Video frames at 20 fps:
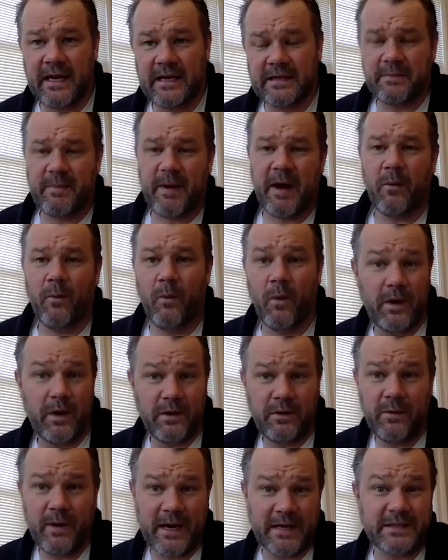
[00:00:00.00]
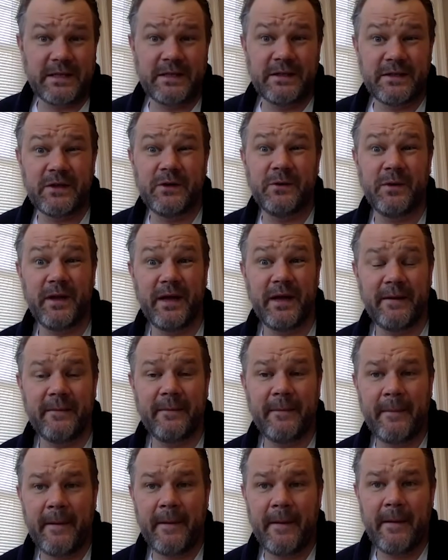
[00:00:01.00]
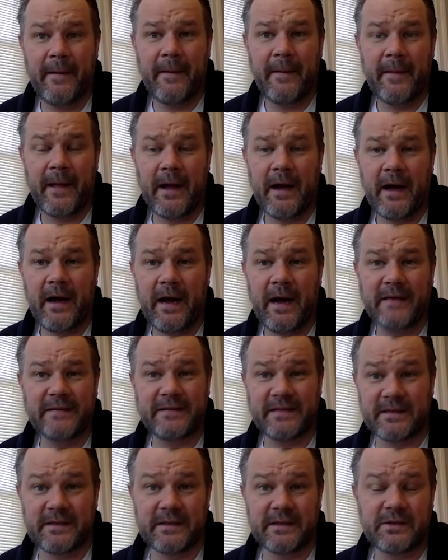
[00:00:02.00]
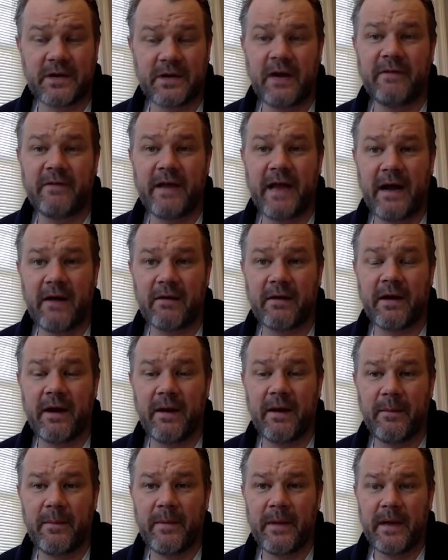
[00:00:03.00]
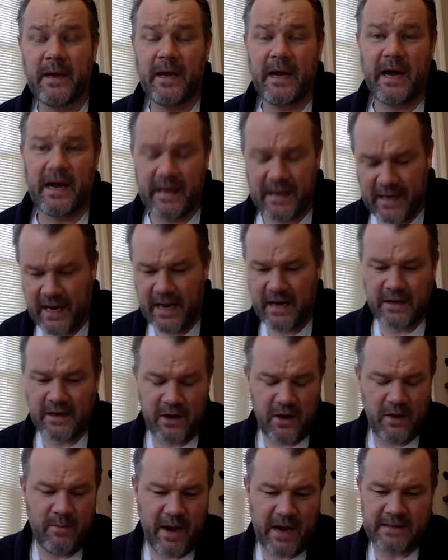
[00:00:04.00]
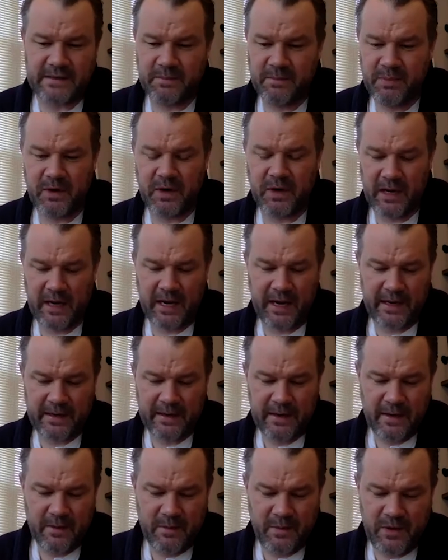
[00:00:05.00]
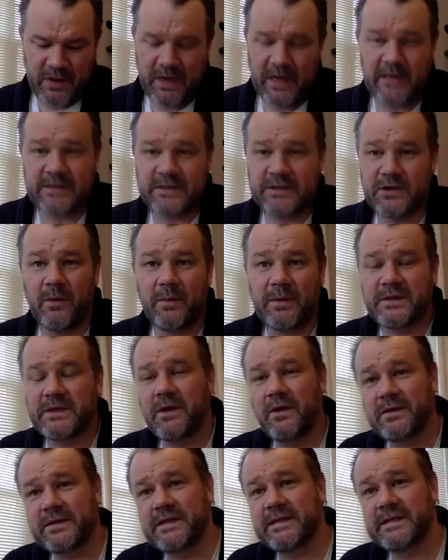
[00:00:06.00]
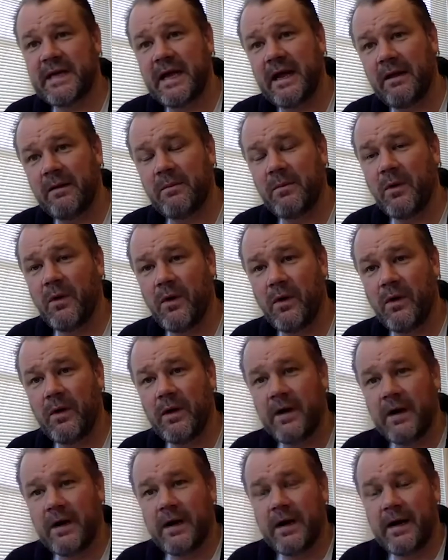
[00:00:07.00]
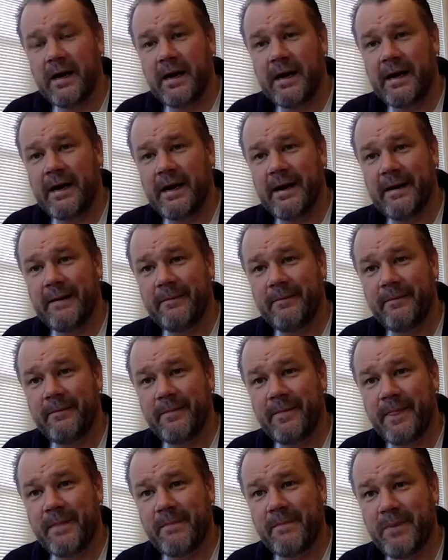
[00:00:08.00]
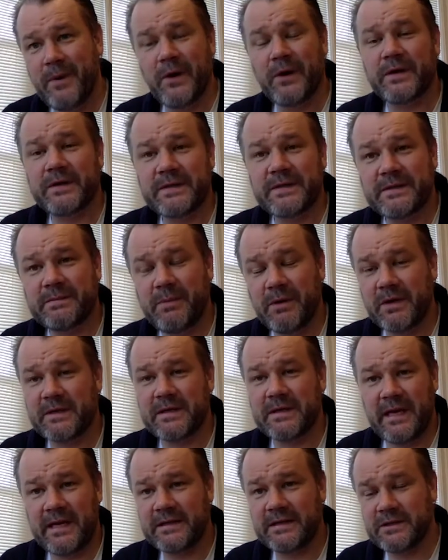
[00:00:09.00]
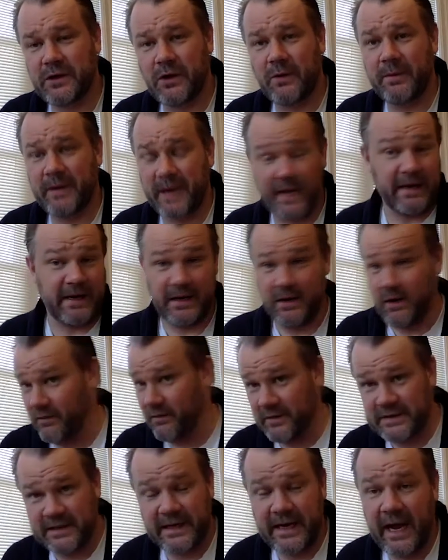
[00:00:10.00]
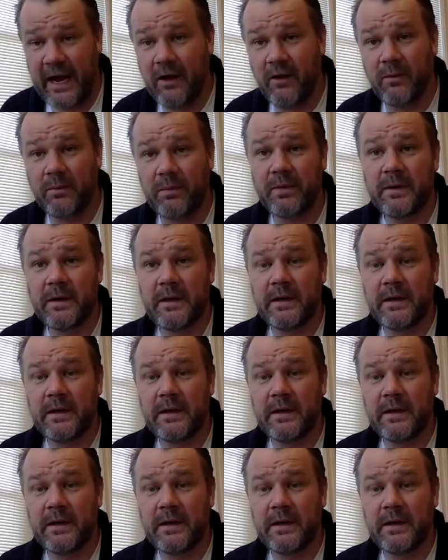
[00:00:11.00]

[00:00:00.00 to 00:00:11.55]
it's about what you actually do with it uh, and does it drive an outcome? And again, going back to Booklick, Booklick's job is not to sell more um, books. Booklick's job, it can obviously help